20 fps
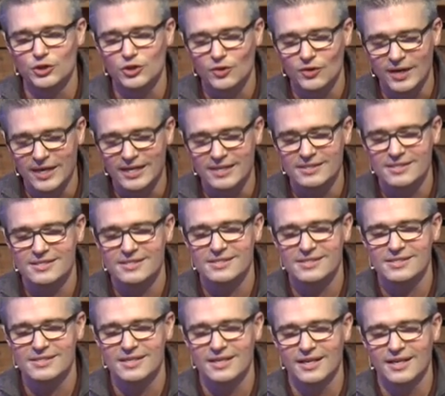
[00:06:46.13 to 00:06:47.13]

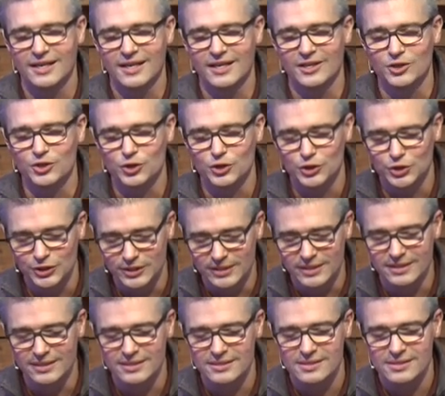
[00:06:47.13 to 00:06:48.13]
grace and your
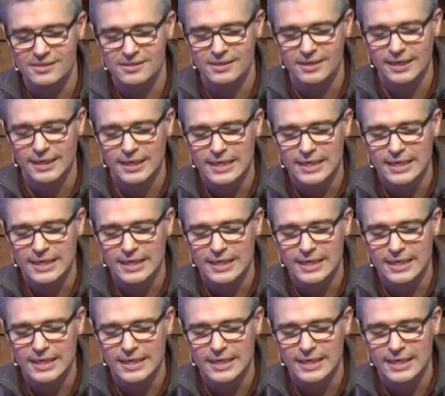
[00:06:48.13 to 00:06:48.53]
goodness.